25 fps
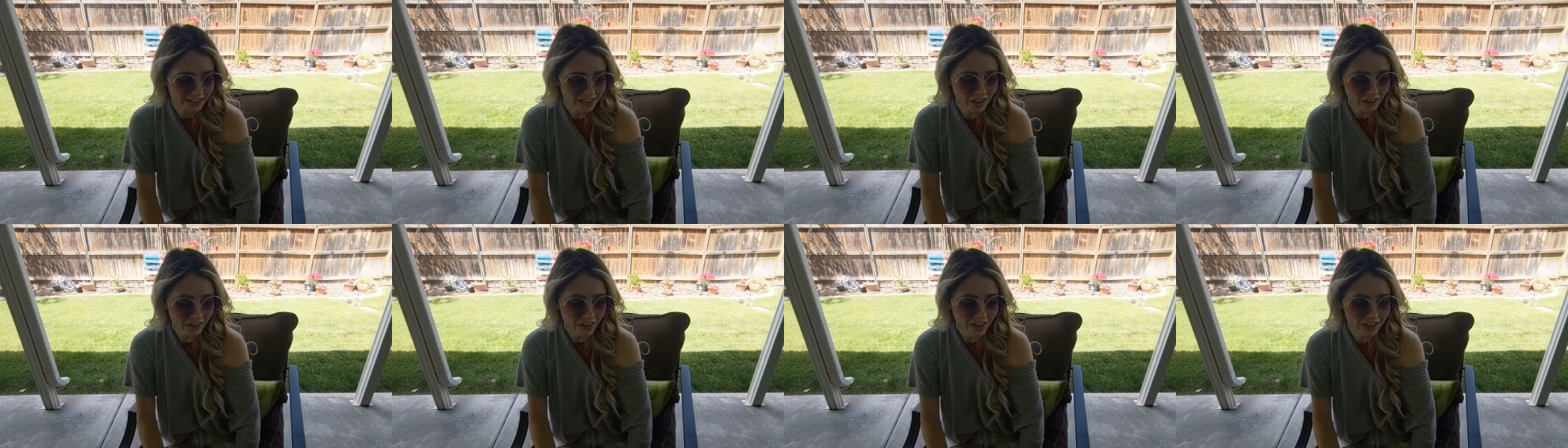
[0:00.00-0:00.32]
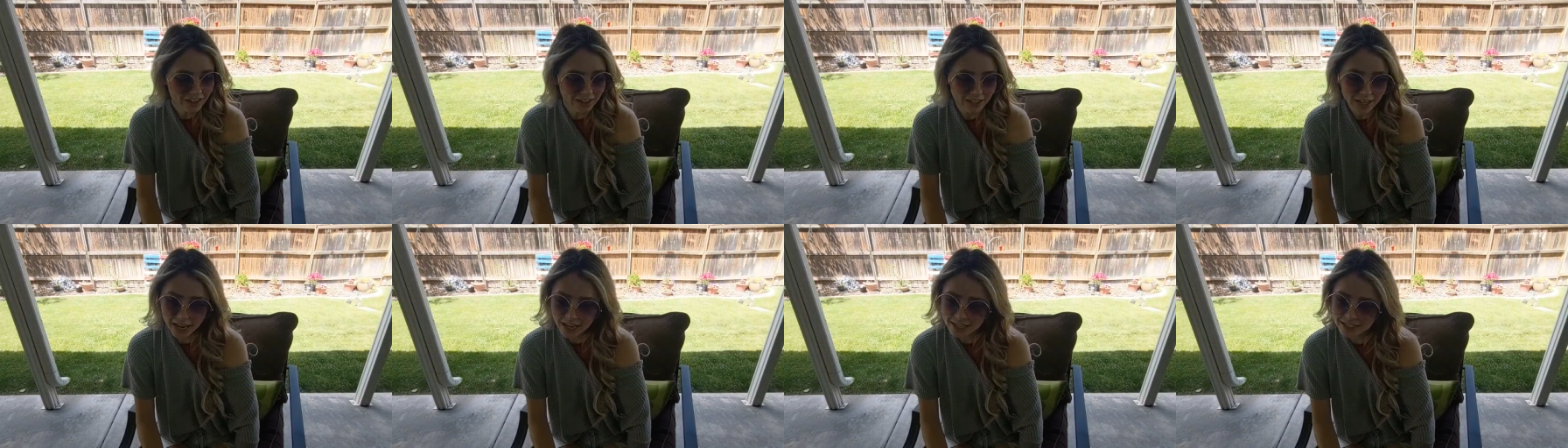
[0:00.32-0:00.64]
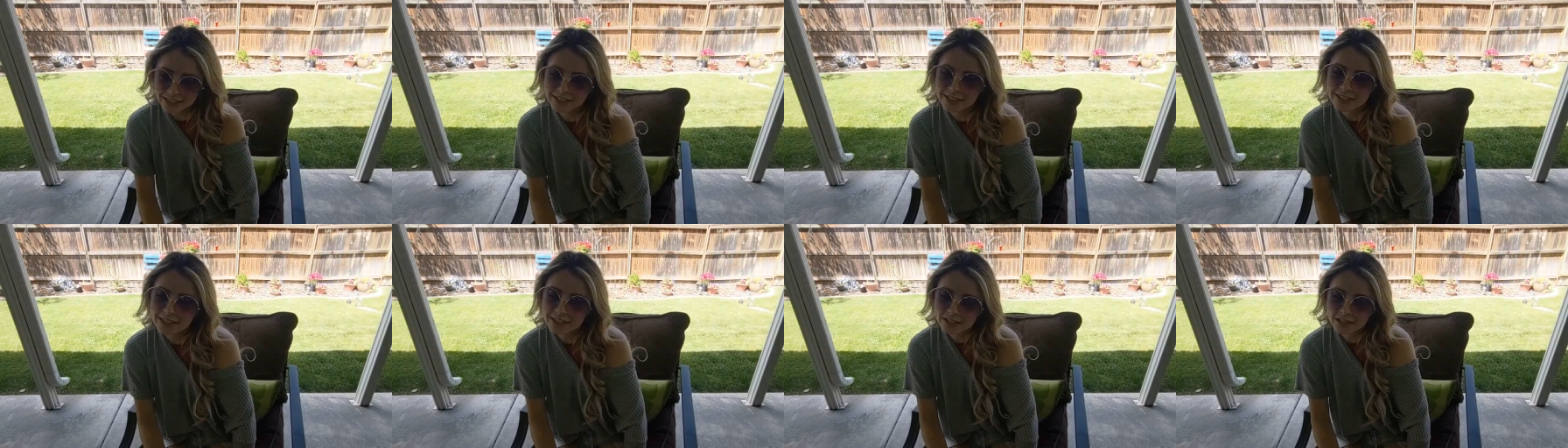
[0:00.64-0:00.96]
Now that
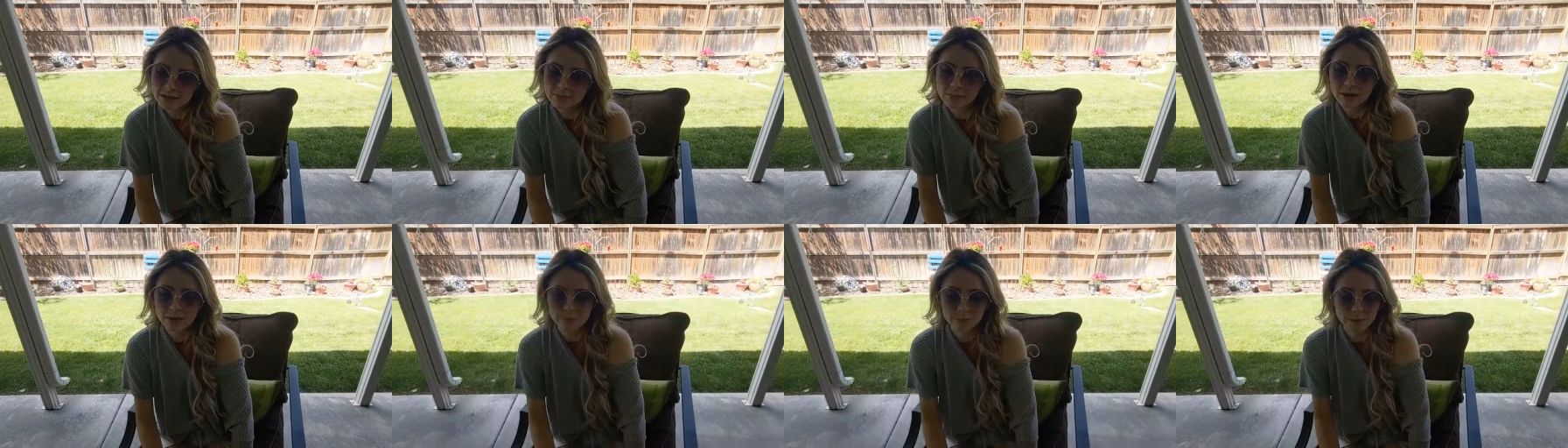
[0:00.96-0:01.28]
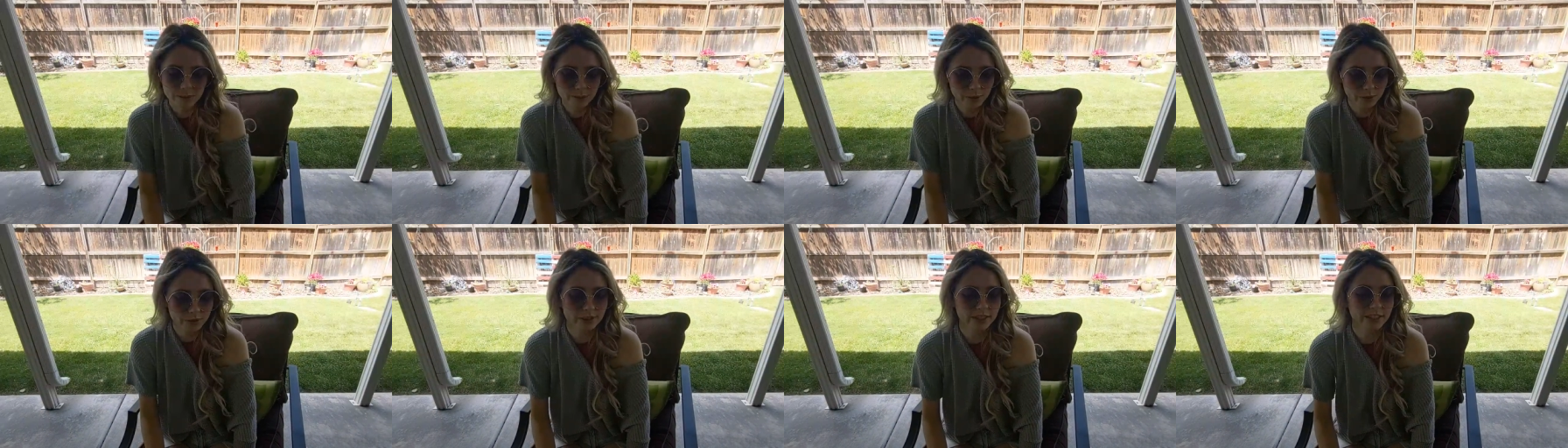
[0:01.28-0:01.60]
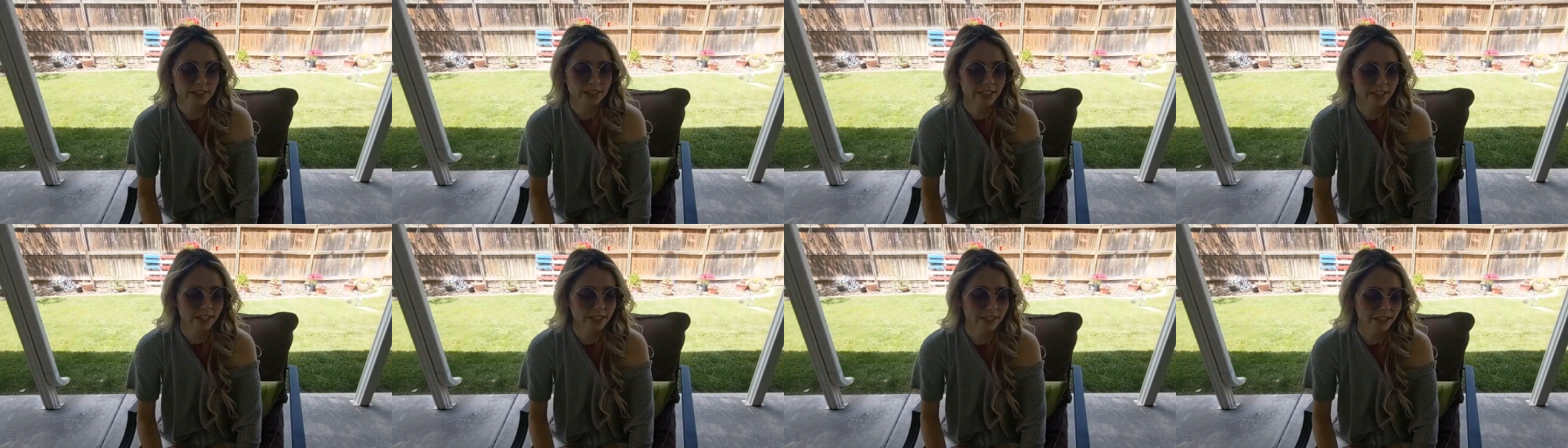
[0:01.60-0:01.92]
a decent amount of people
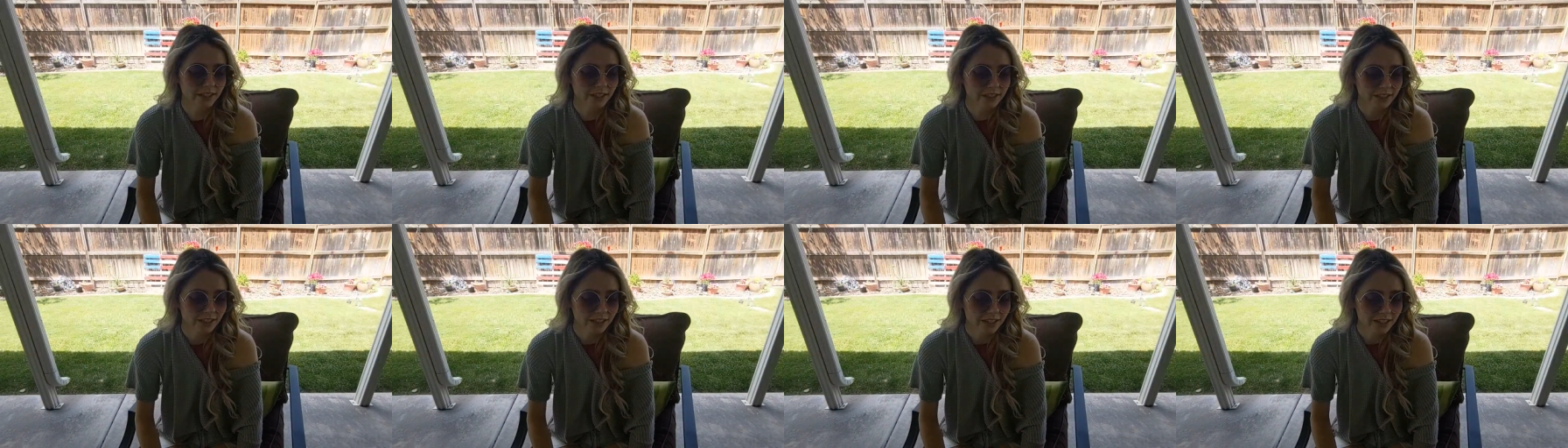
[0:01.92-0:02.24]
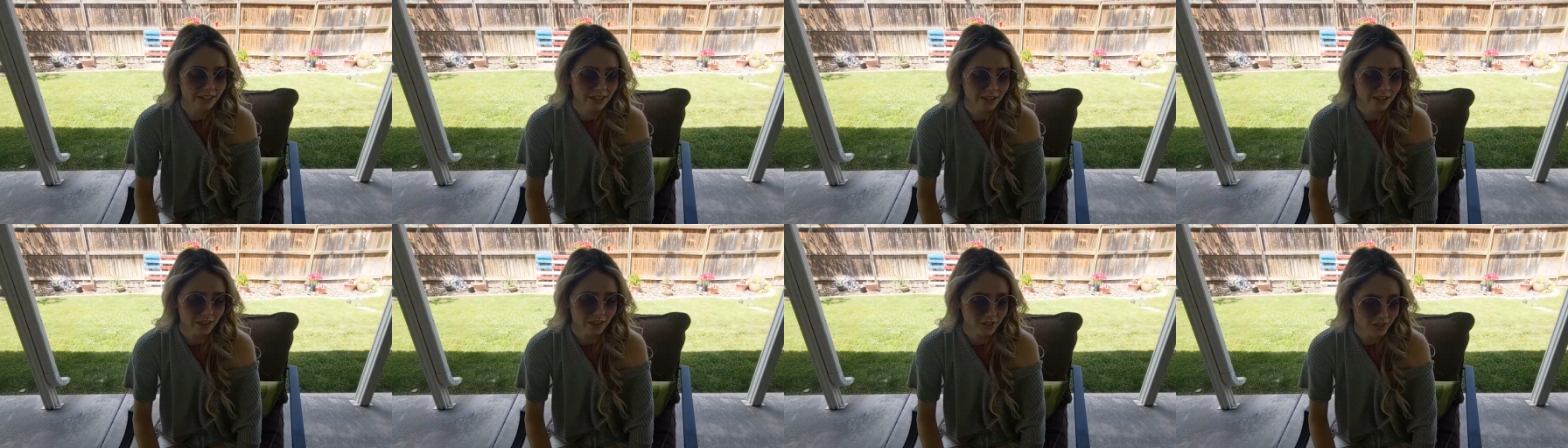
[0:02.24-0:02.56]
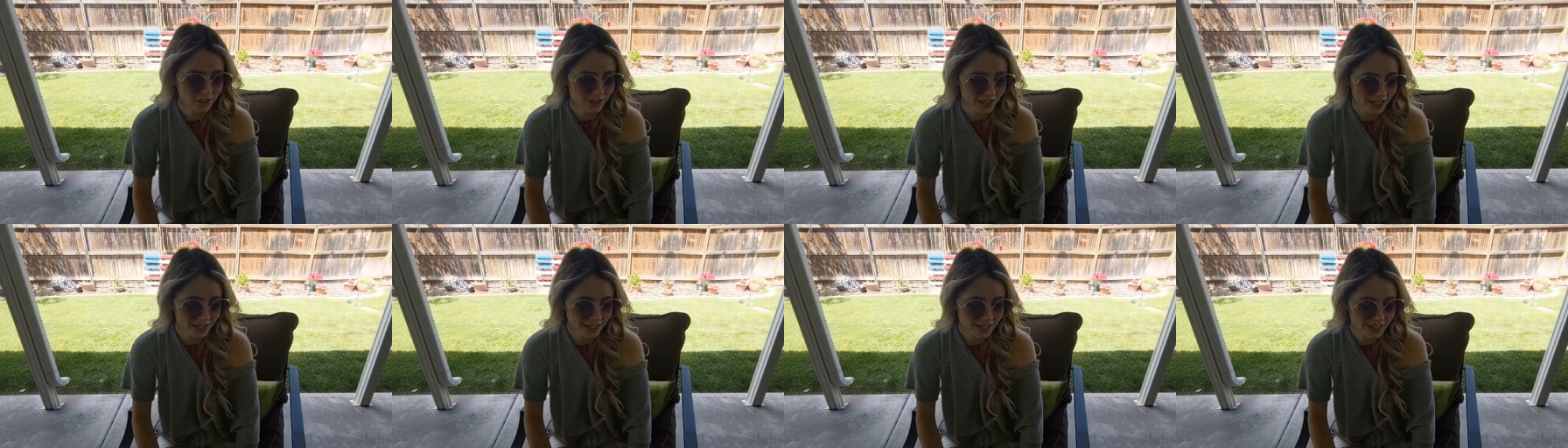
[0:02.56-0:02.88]
are in here,
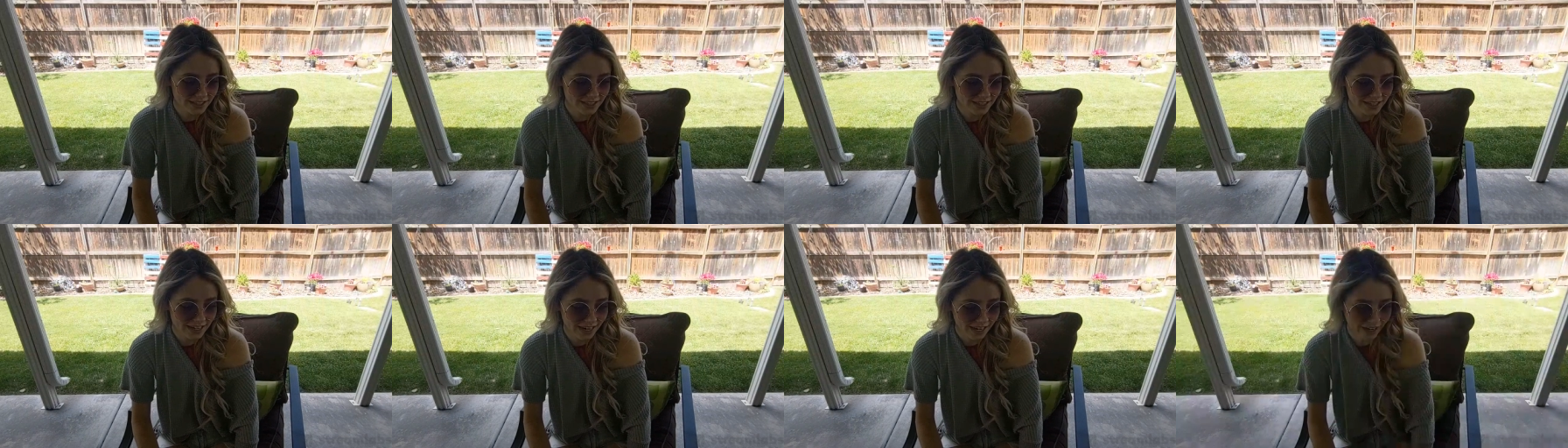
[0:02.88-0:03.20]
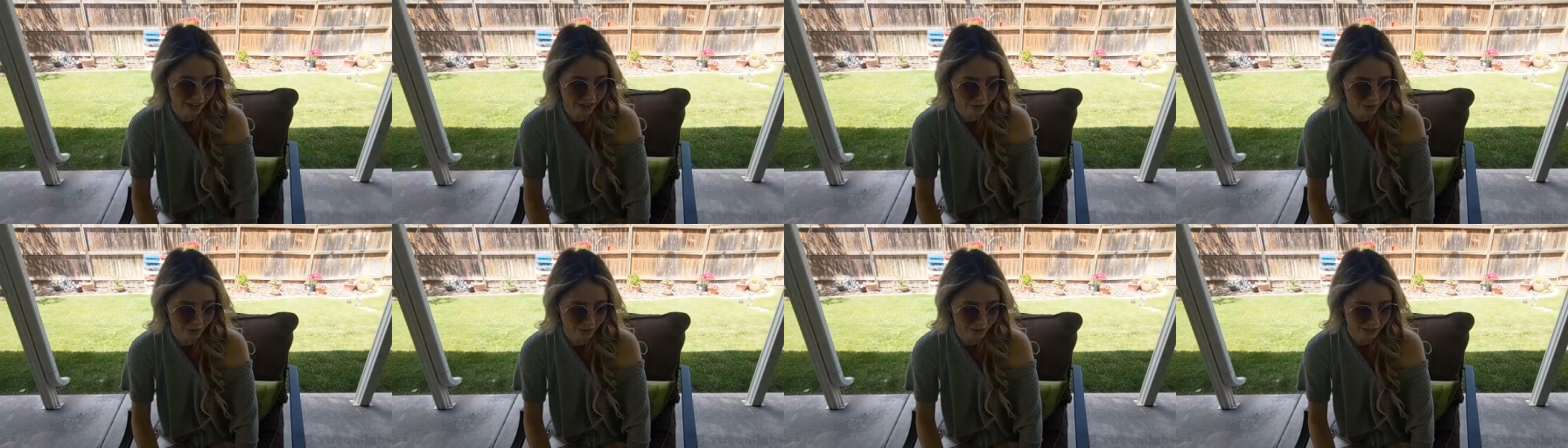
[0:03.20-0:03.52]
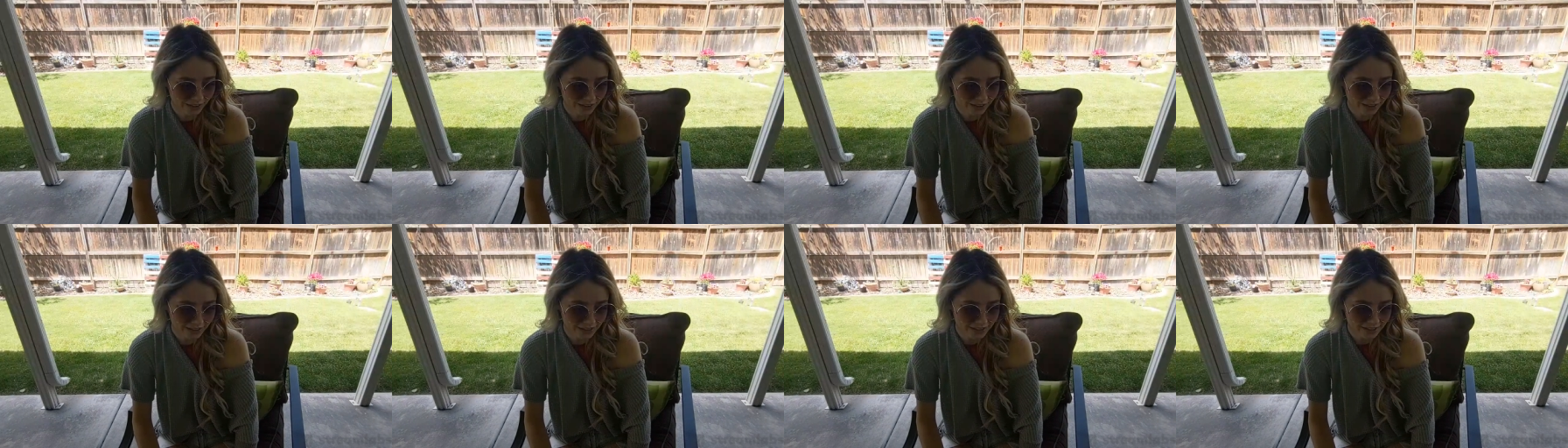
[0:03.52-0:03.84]
I'll say this now.